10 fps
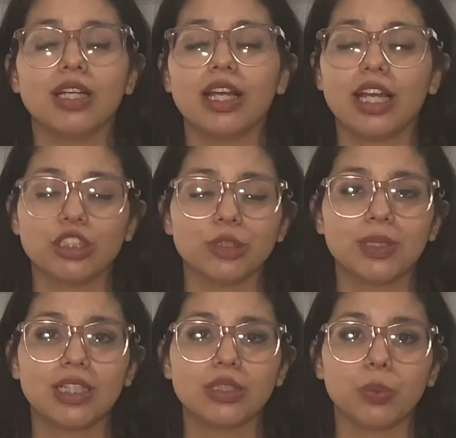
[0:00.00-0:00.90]
Again, just
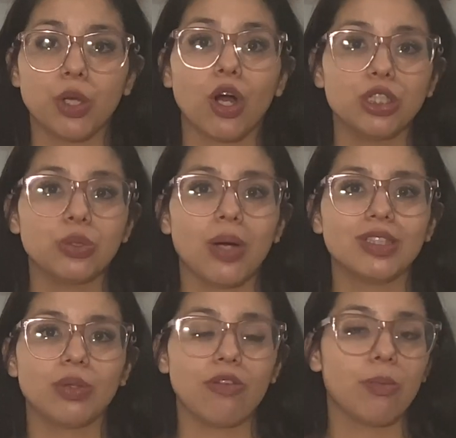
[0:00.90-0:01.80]
because we are 2
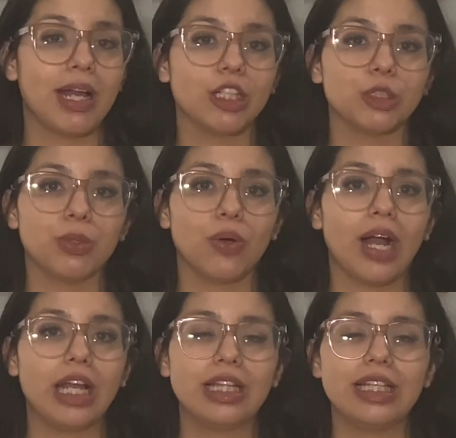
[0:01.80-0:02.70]
hours away from my hospital,
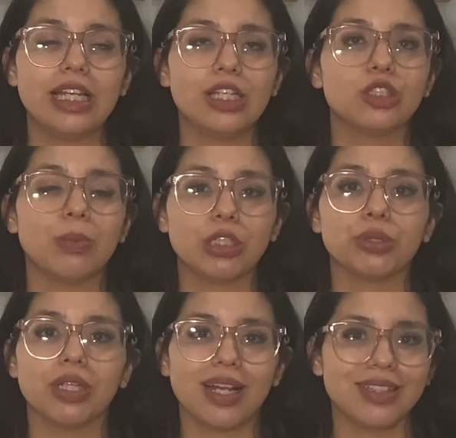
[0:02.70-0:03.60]
I needed to make
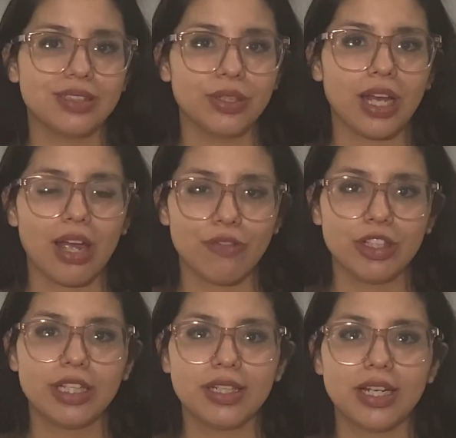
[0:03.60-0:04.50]
sure that I took
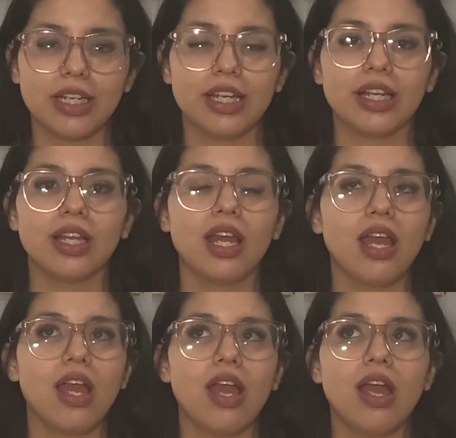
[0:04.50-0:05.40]
everything that I needed.
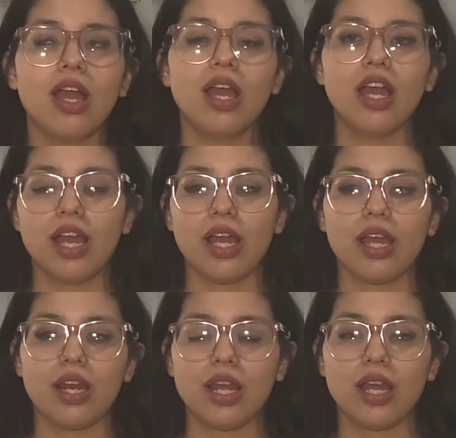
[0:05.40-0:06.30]

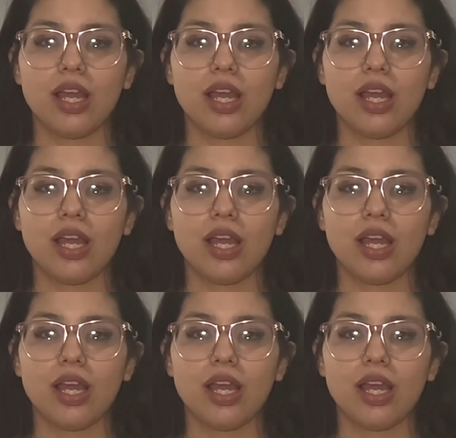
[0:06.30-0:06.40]
And,